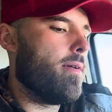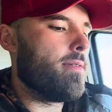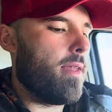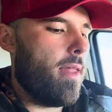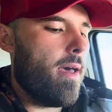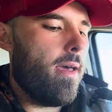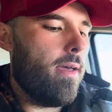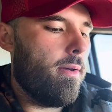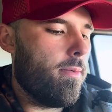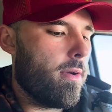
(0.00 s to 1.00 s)

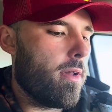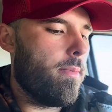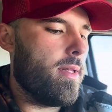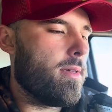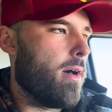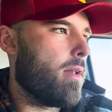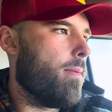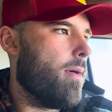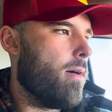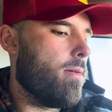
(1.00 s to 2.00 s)
today we're going to be talking
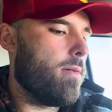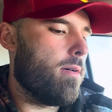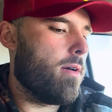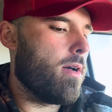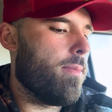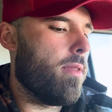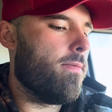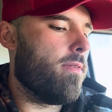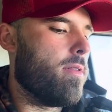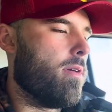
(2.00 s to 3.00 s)
about a couple
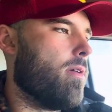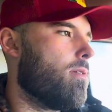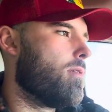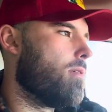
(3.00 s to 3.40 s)
different things.